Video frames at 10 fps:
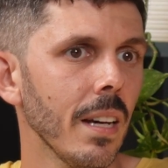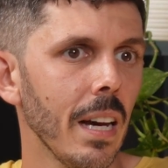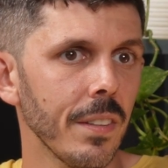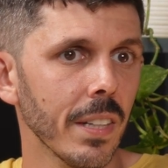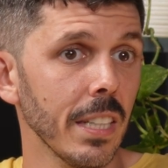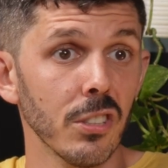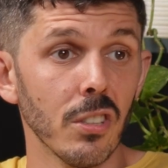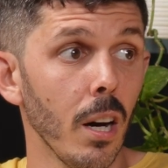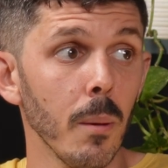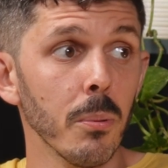and then I
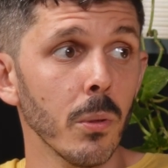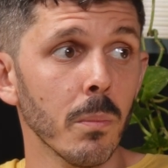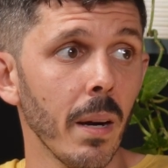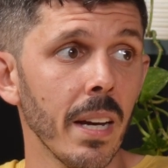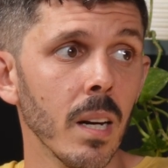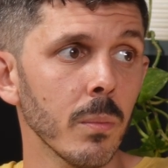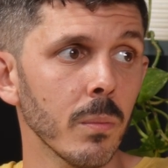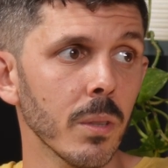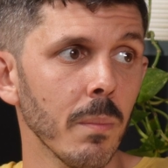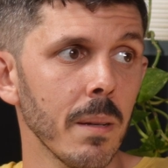just upload my album
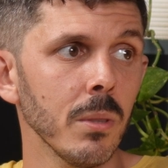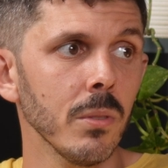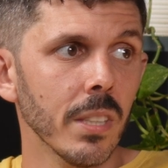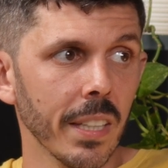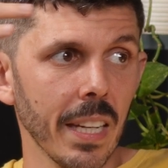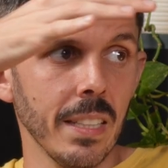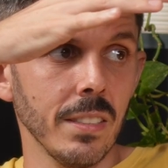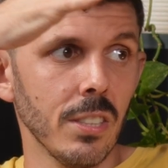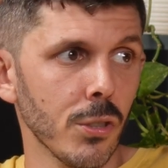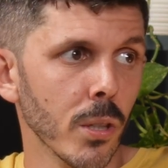with my music and
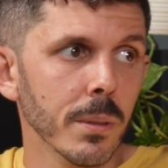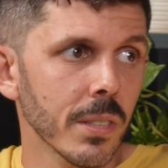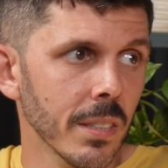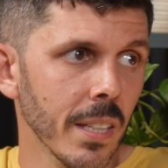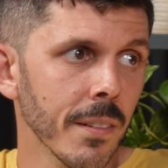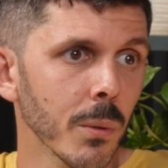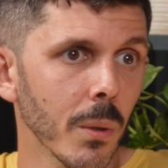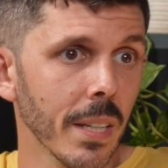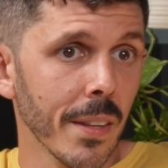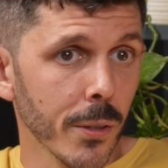it distributes it to
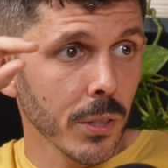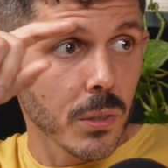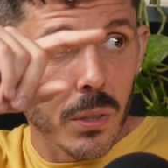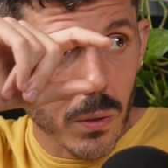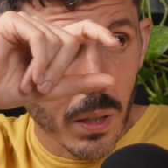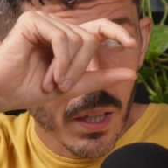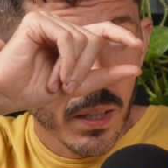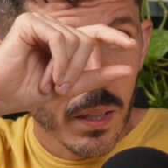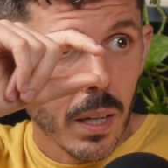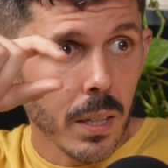everyone. And there's a little
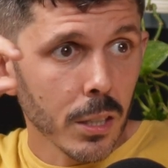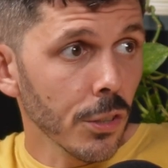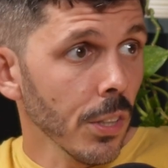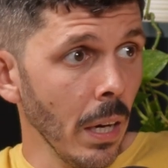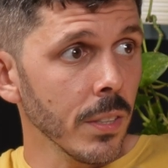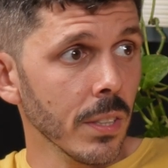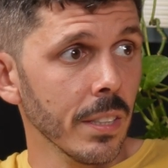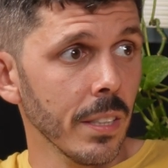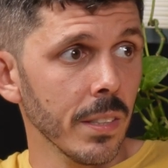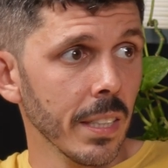clause in
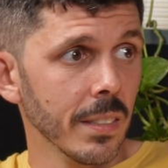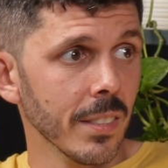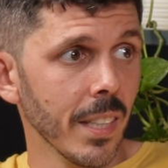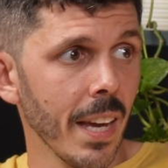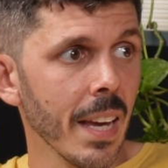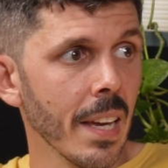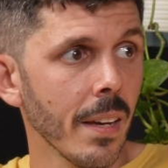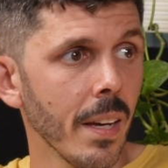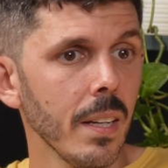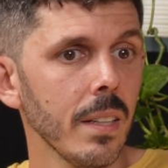there that can say, hey,
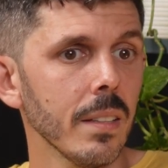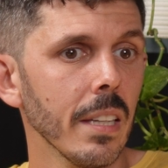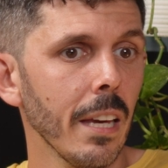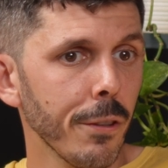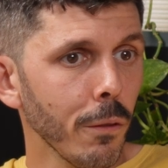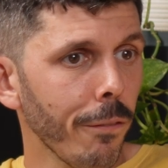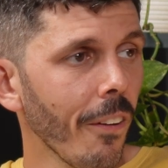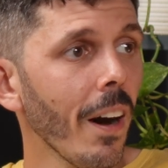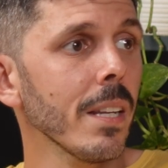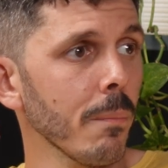if you
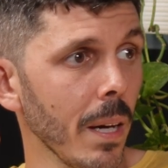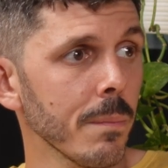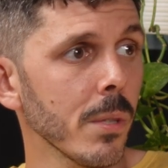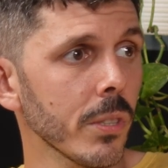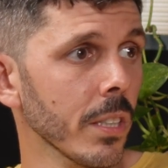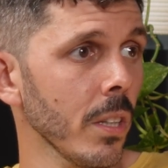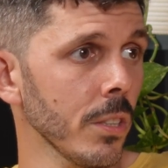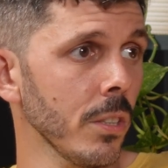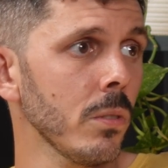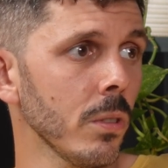find my music on
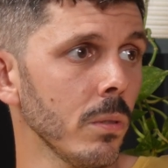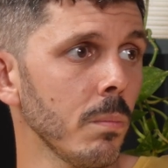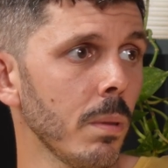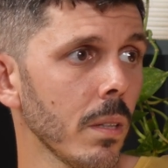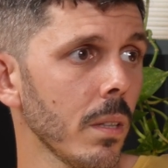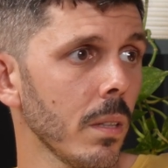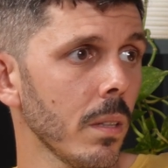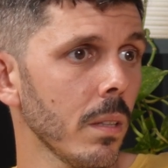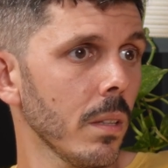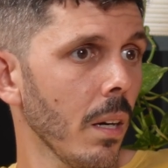YouTube,
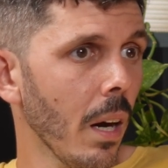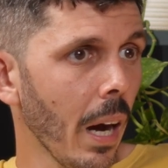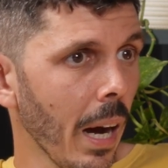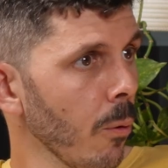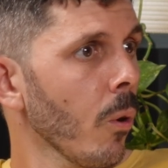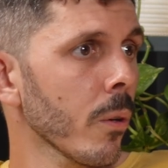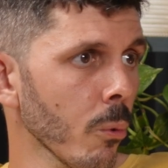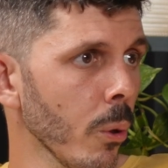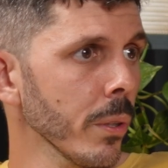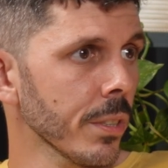I want
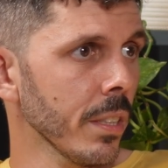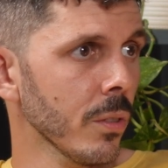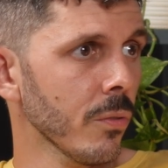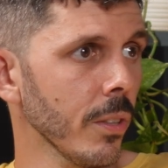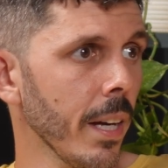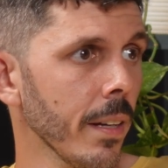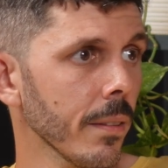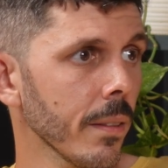royalties for that.